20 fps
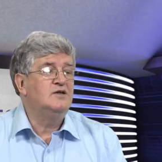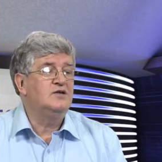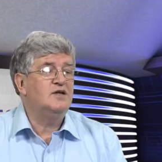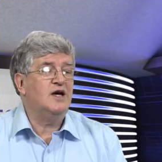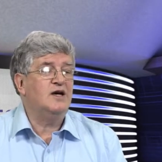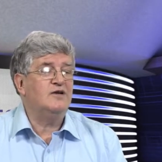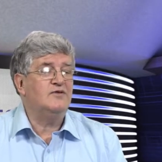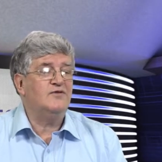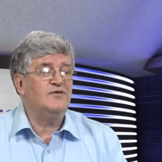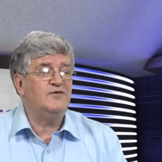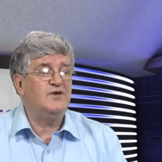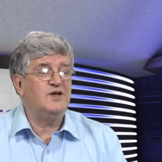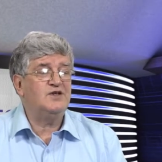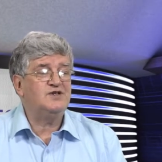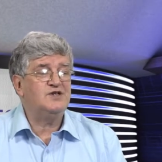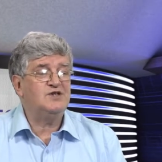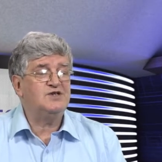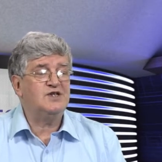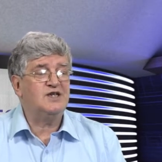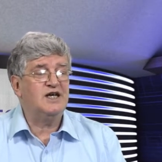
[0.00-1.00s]
That
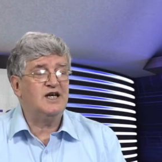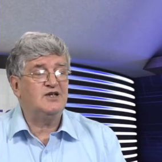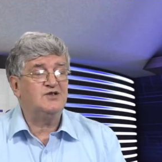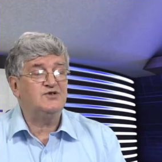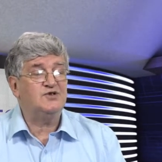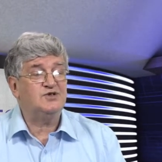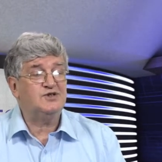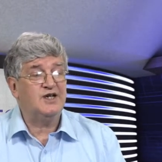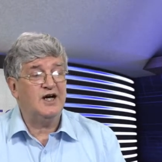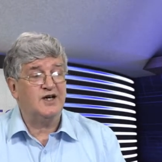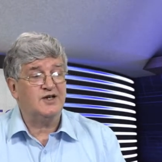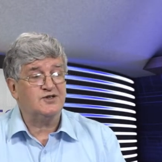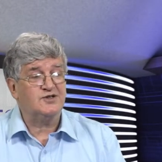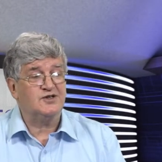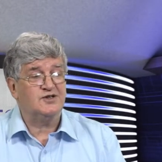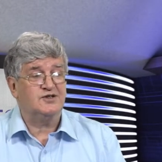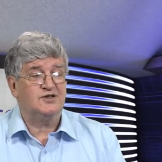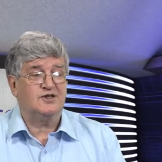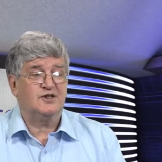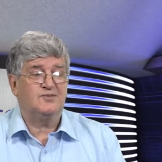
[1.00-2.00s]
finishes the
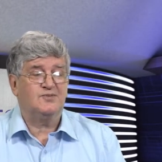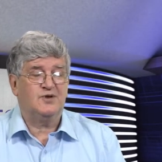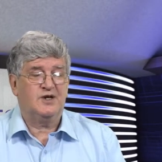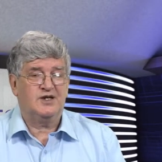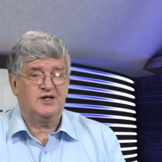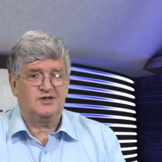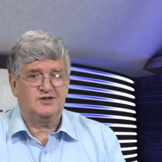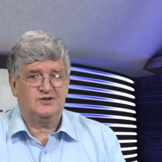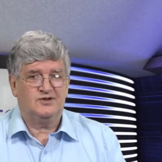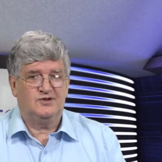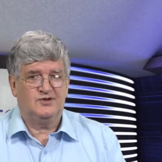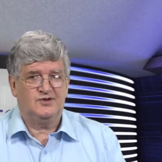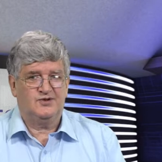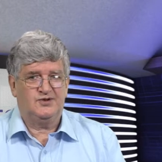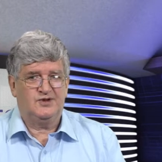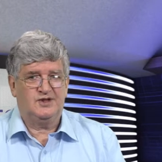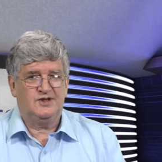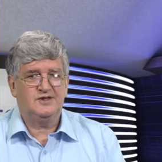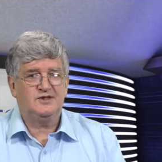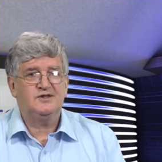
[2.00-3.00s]
introduction to the Prince
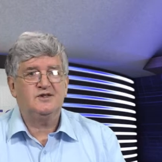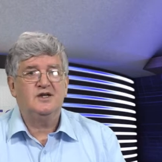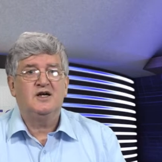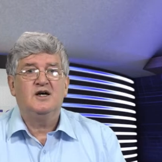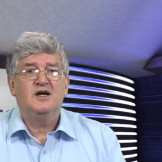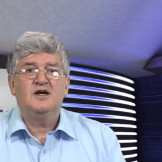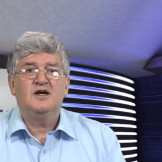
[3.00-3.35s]
courses.